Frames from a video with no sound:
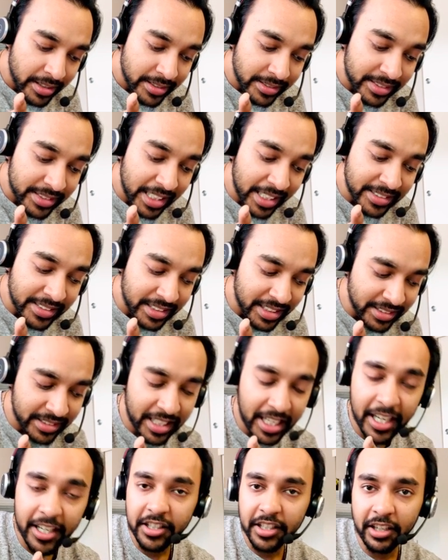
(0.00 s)
6 is
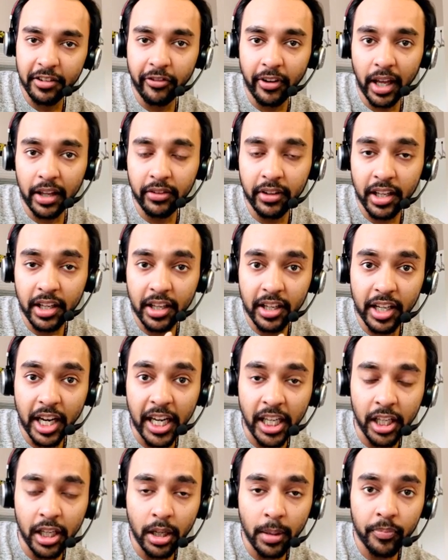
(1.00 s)
greater than 5,
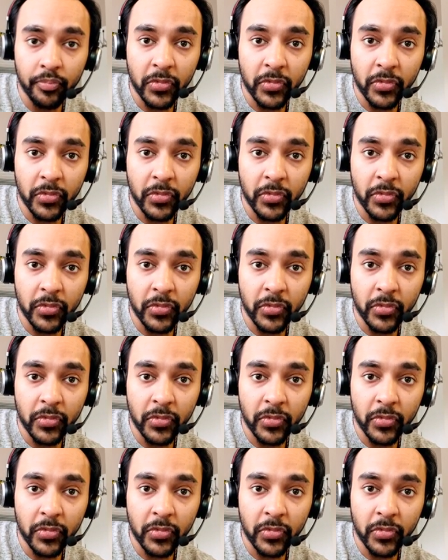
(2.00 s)
right?